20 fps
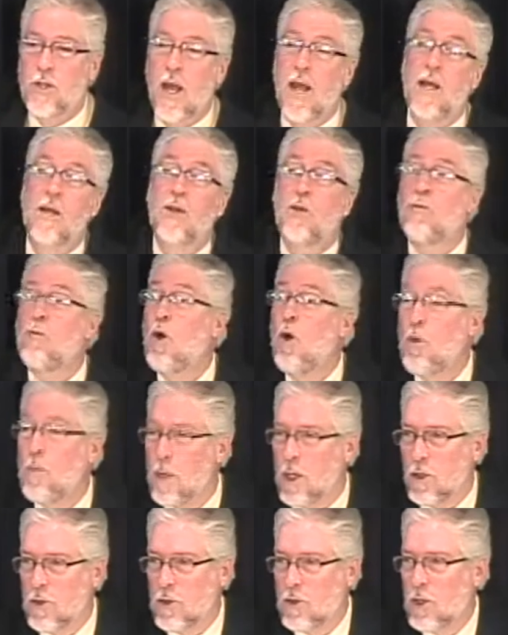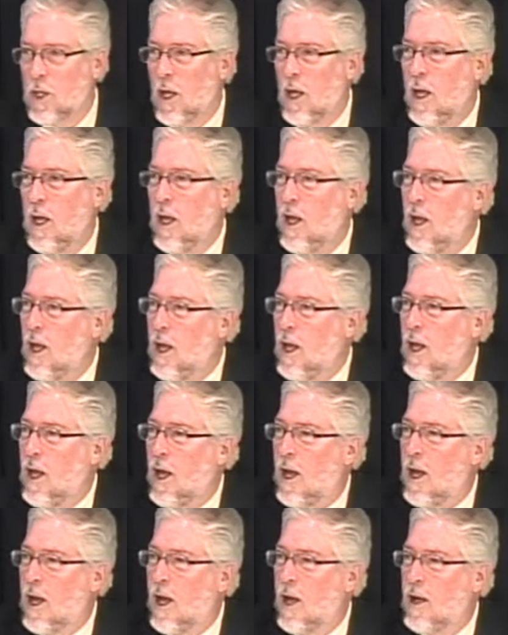and the Romans.
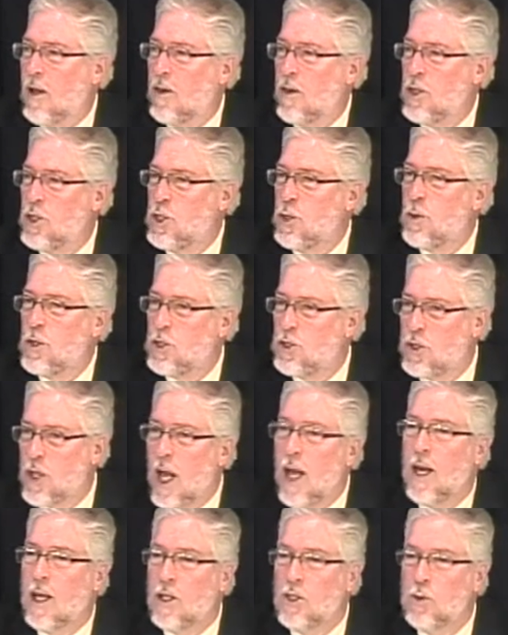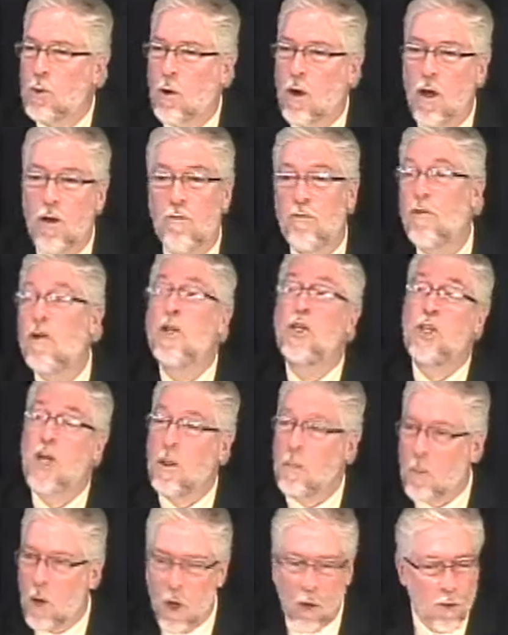The Jewish zealots were in
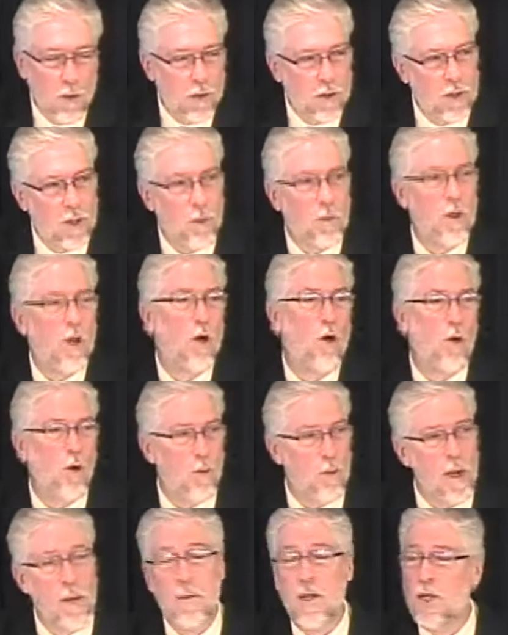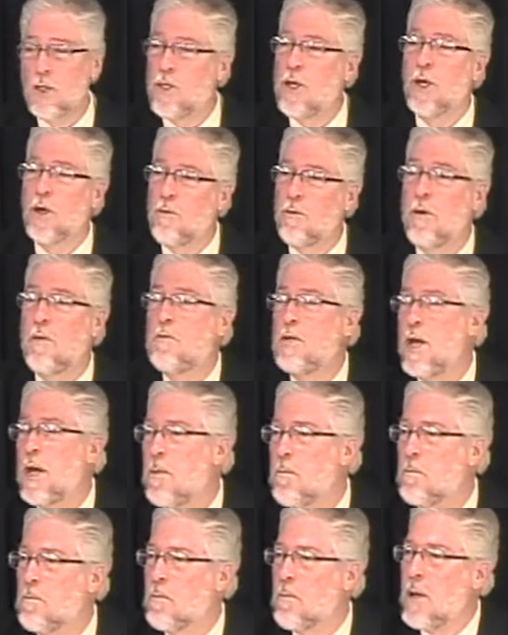fishing boats that would hold maybe 10 or
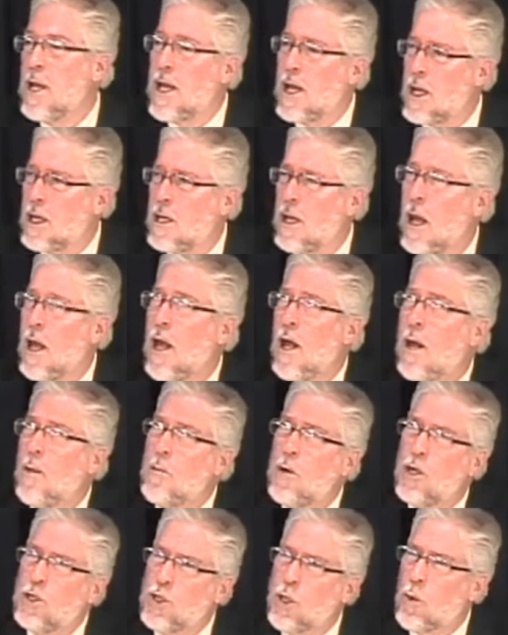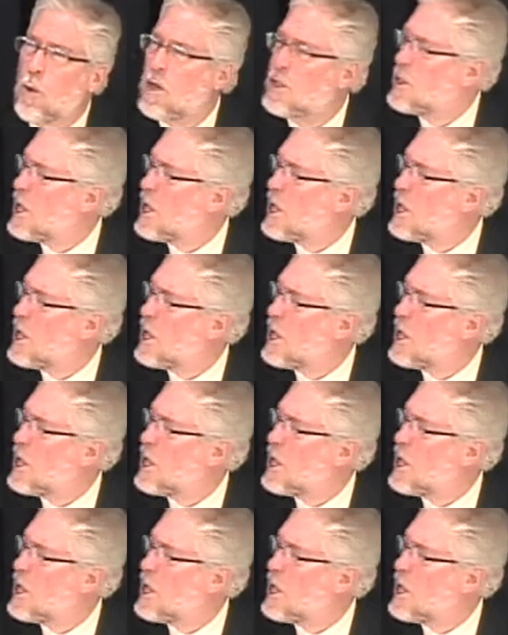15 men. I'm not sure what